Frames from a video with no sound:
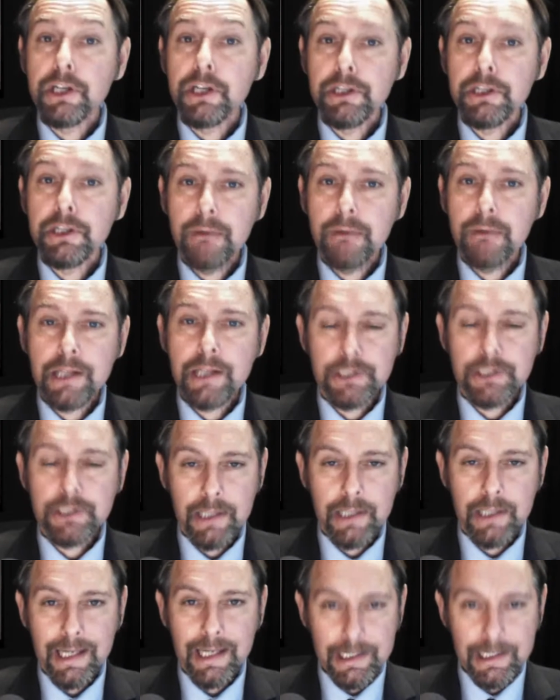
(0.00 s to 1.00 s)

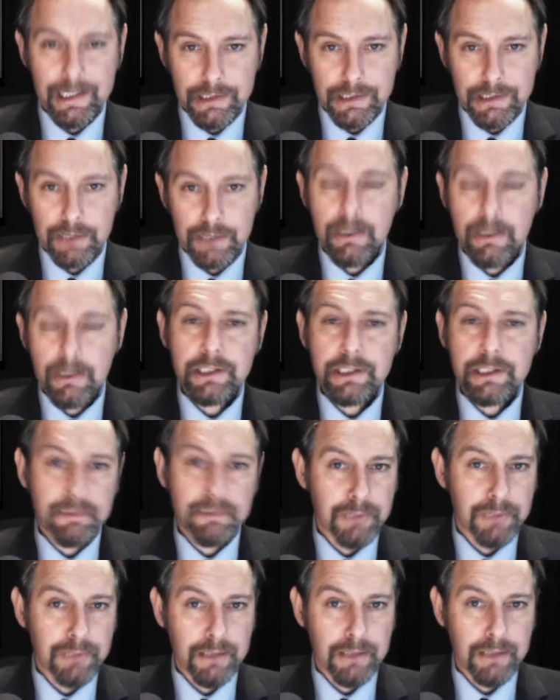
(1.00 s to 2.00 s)
Eurasian
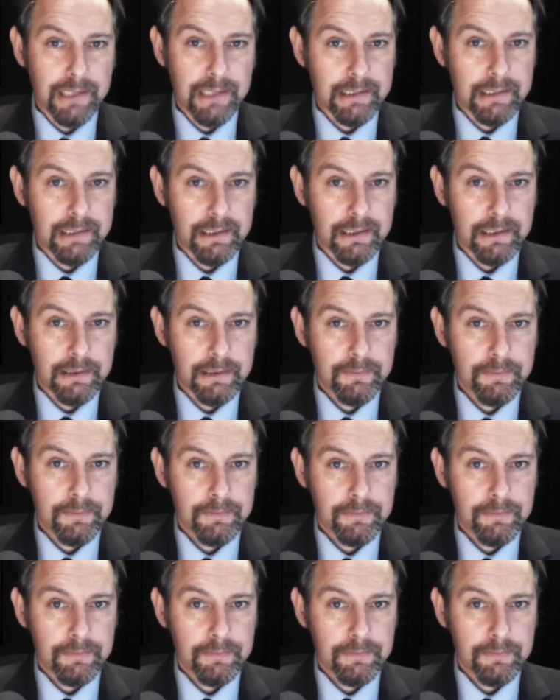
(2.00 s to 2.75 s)
integration processes.